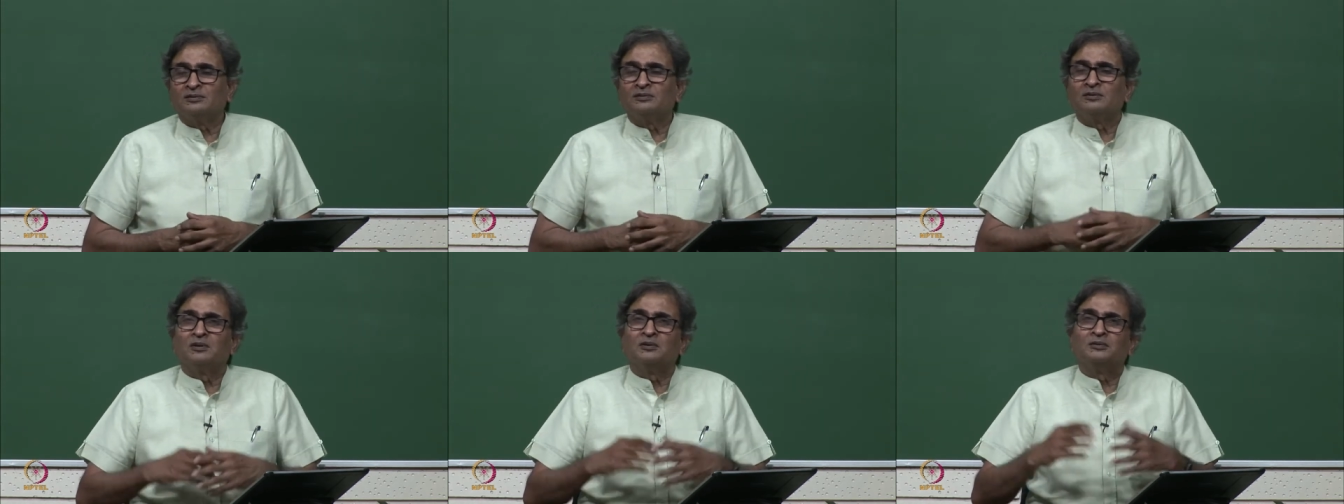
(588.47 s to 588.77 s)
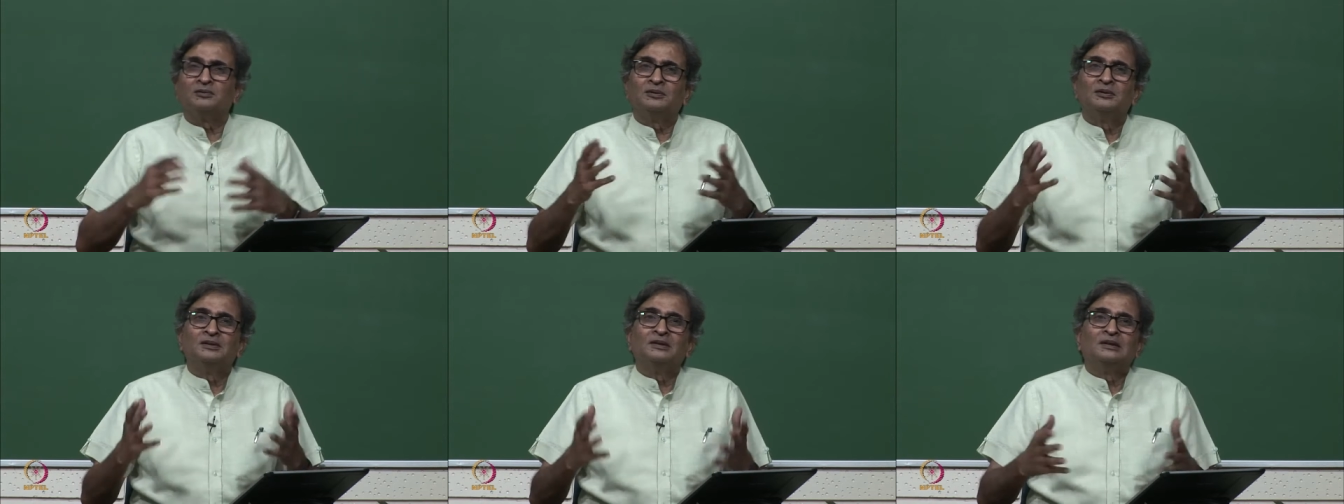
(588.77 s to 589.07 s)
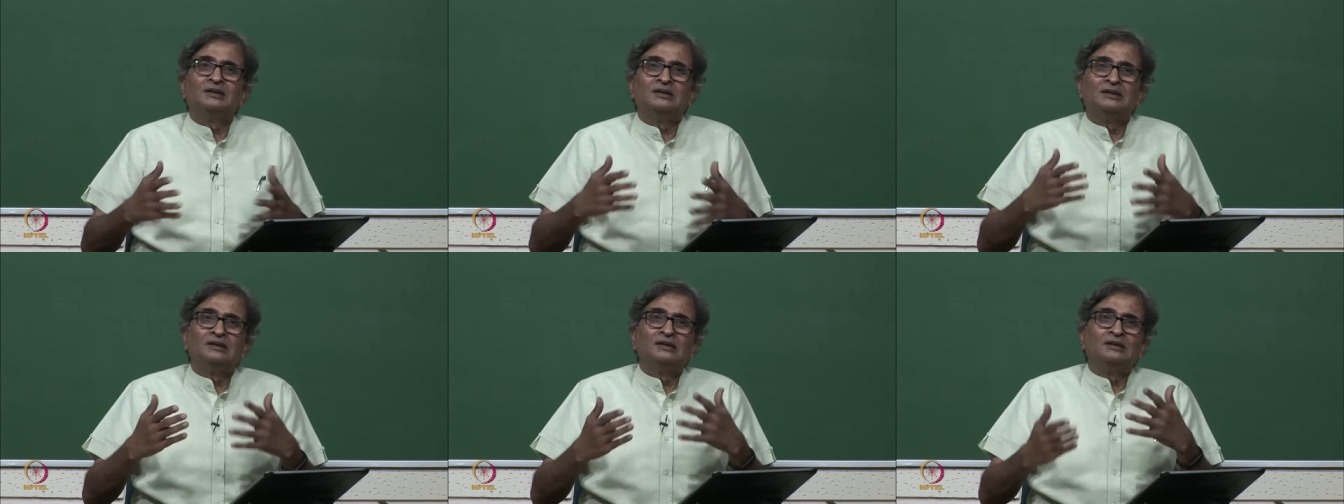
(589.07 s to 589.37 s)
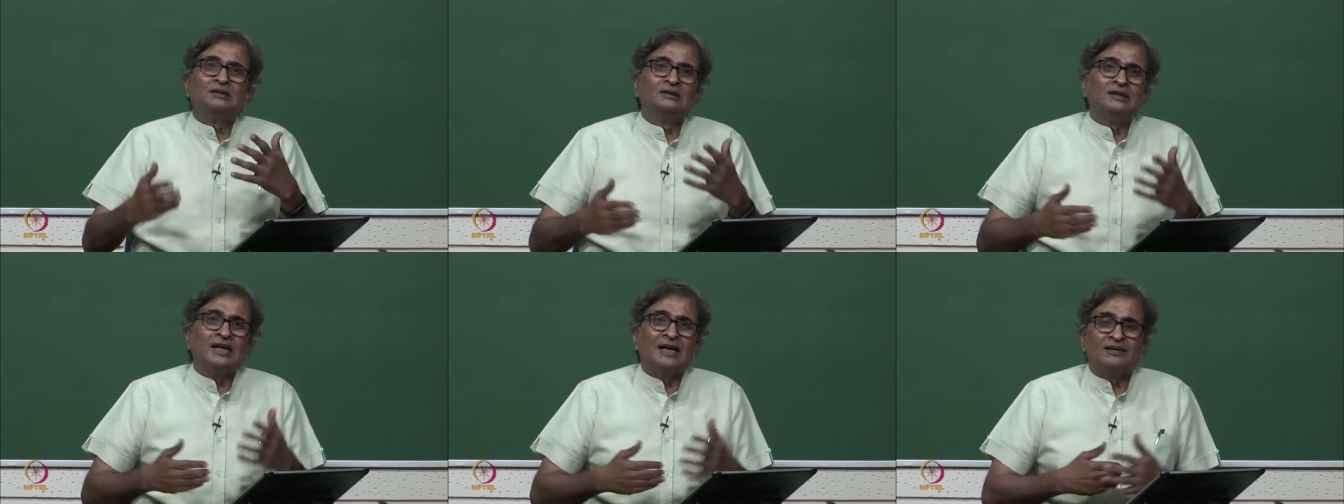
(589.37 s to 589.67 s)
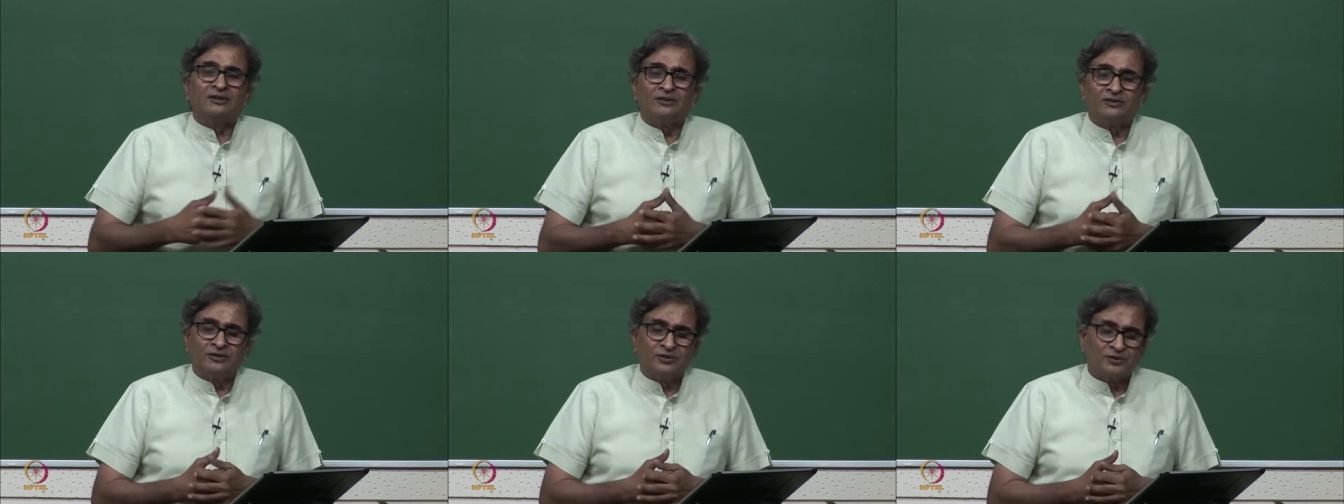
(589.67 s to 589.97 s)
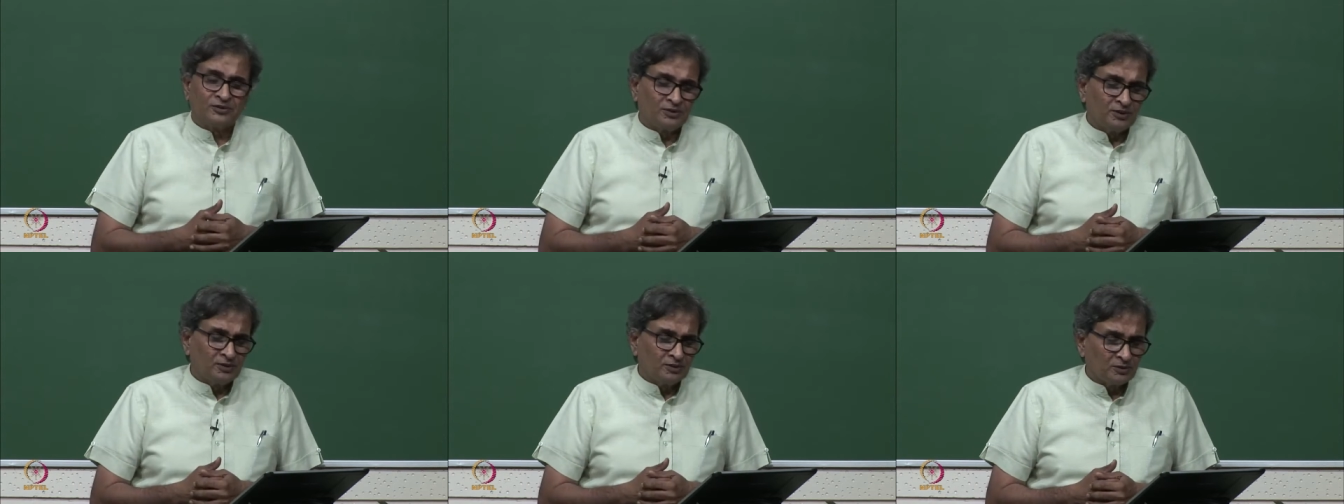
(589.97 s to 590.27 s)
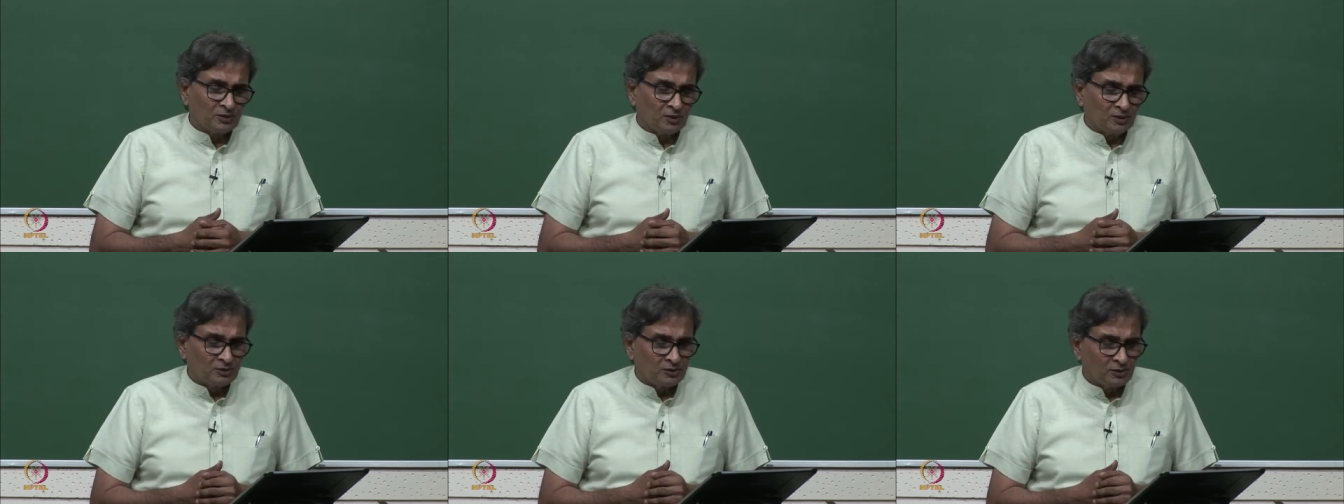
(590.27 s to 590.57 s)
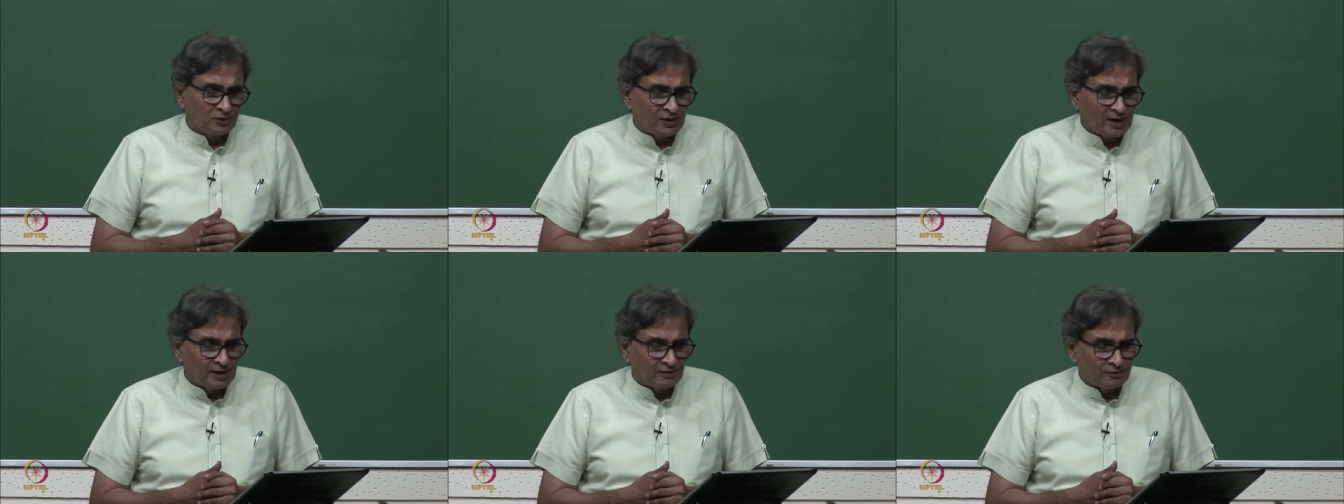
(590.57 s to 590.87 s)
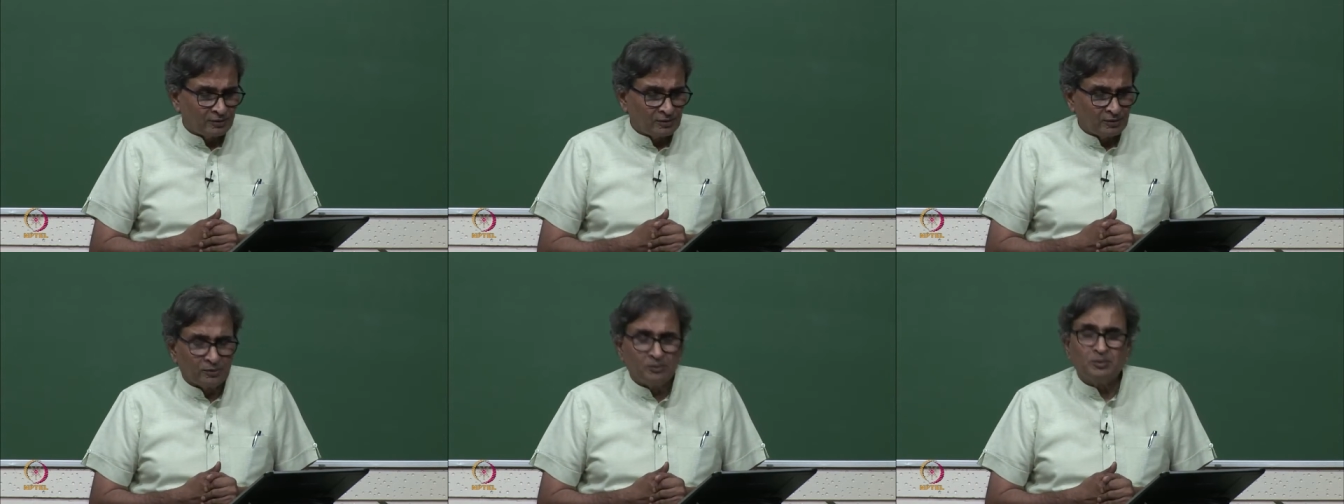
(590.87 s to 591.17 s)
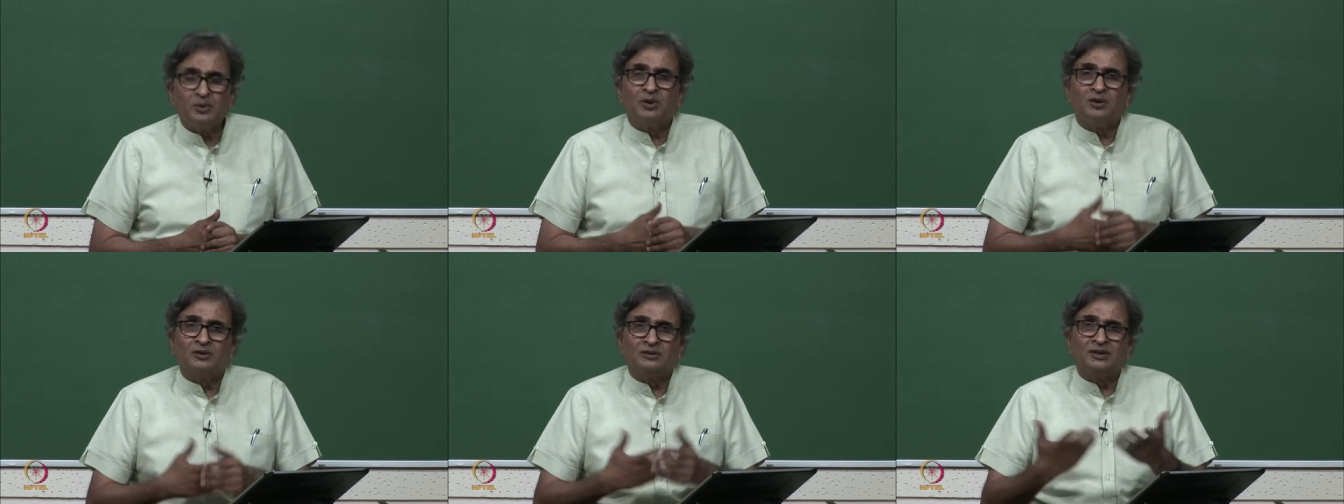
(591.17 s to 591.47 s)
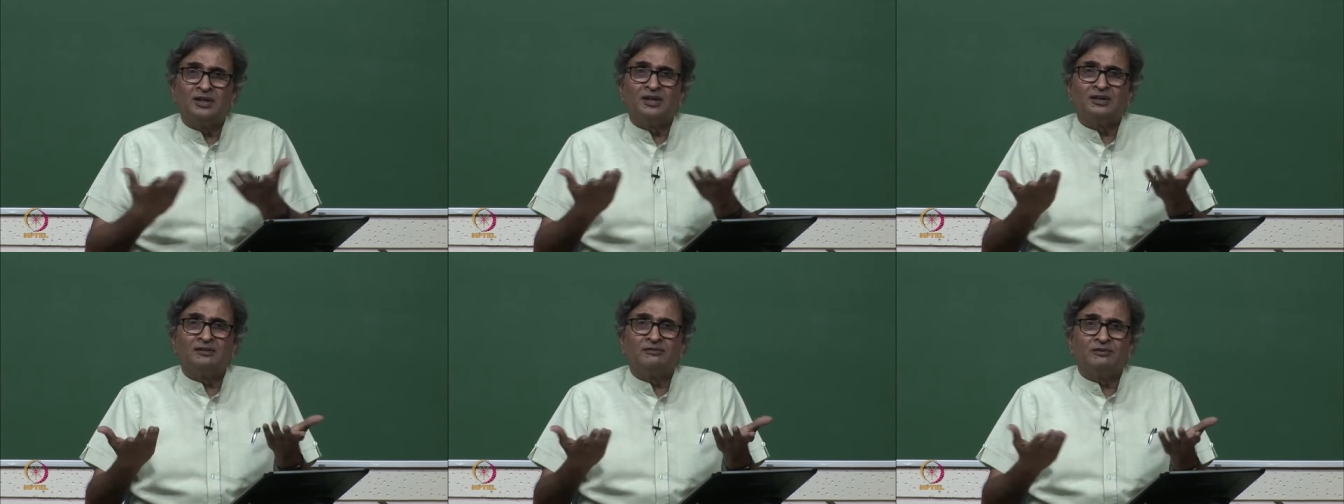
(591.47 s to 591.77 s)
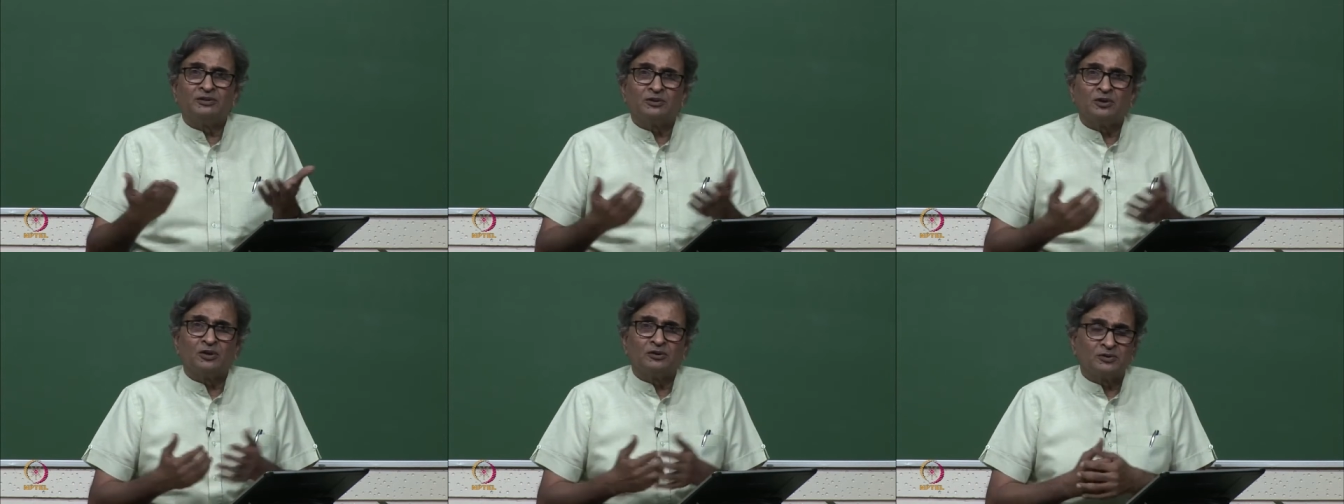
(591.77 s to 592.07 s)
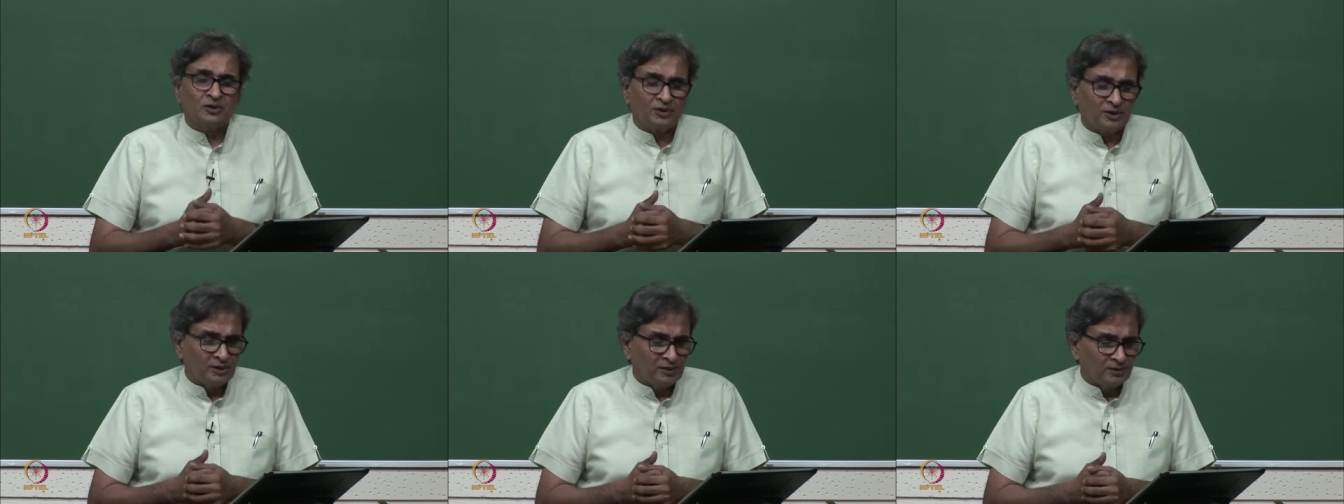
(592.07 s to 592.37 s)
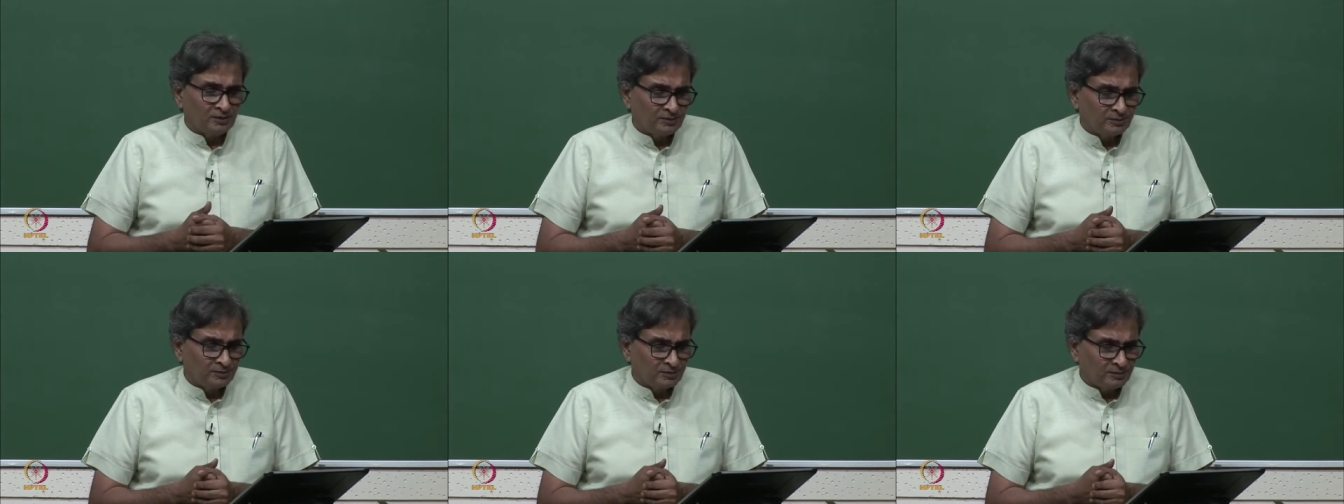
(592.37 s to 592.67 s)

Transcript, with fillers: So, that resistance also we have to do because there is a viscosity